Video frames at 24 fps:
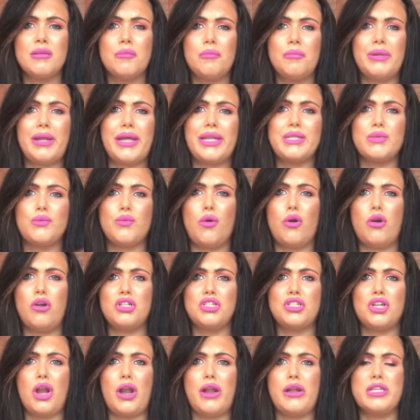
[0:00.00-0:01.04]
But as it wears
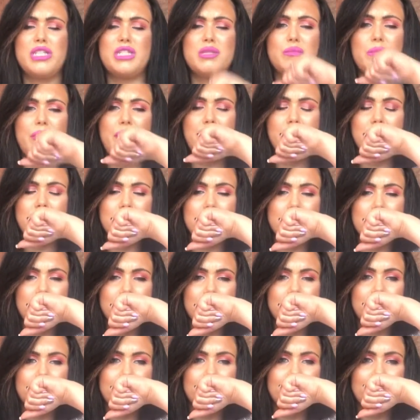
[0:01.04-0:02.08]
down, it smells
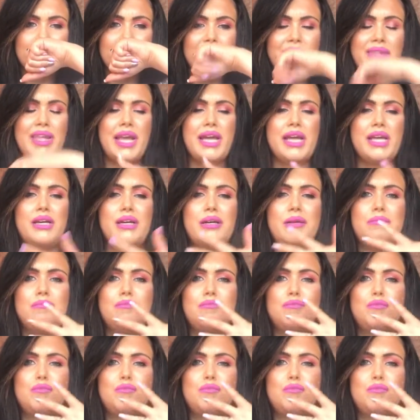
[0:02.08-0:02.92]
like a